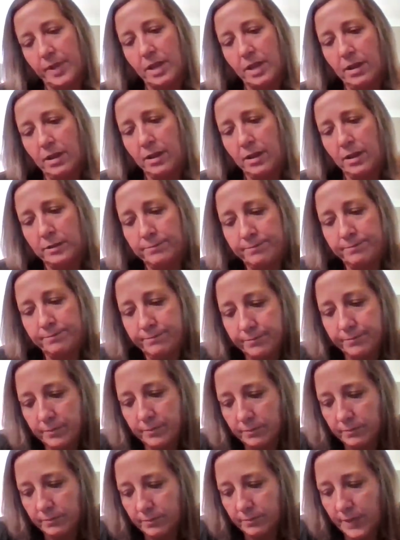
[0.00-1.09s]
Um,
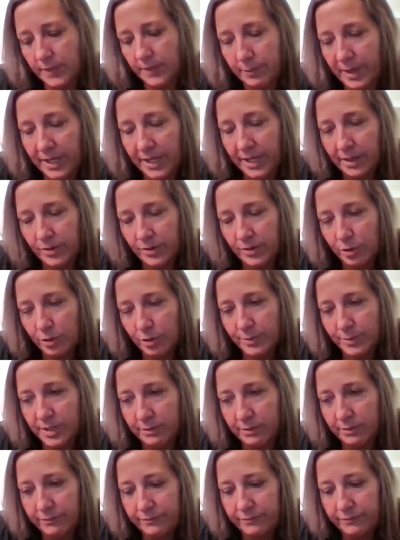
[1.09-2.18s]
I mean, in terms
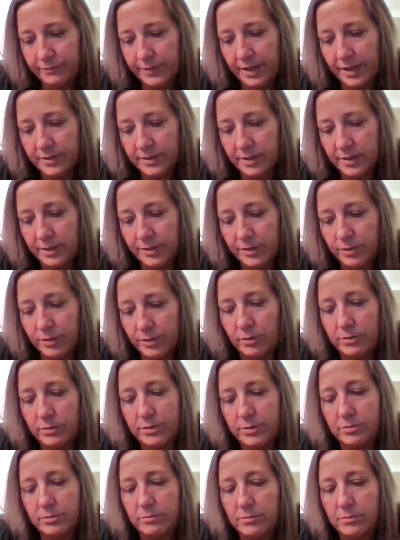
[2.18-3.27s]
of as an
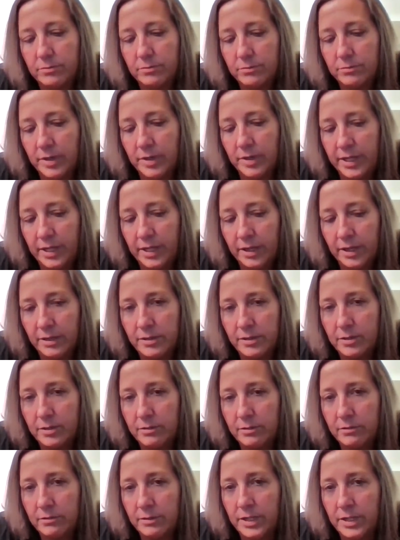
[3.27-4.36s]
adult running
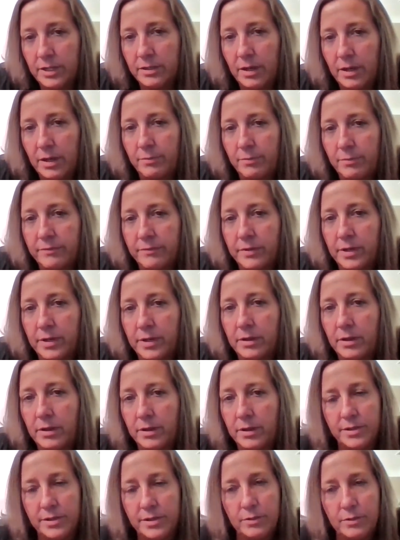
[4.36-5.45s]
into any type of a,
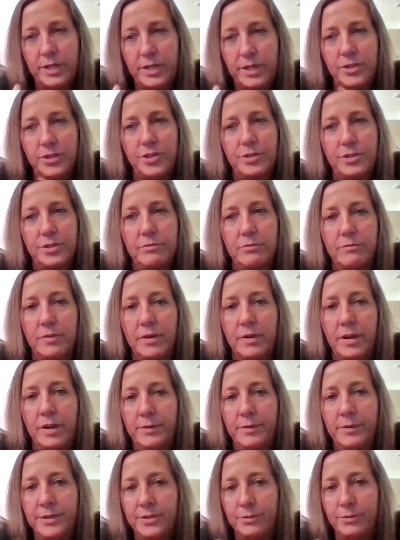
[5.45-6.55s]
a switch where I
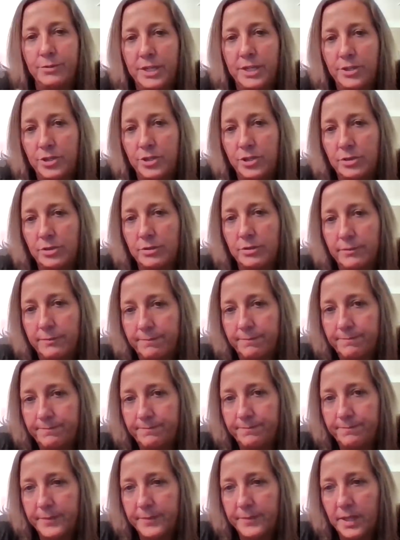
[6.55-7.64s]
would switch,
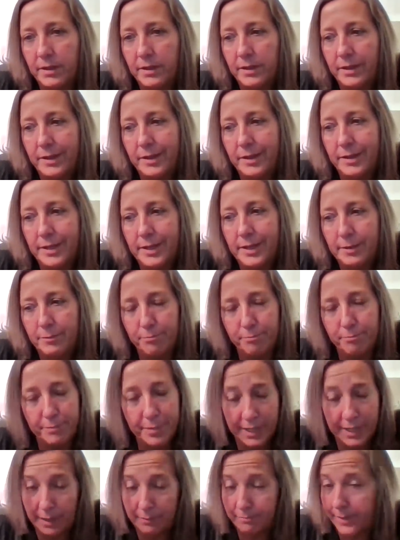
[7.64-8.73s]

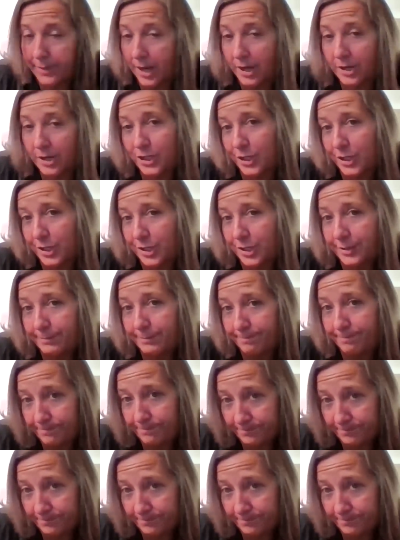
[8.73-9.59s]
but I'm not sure.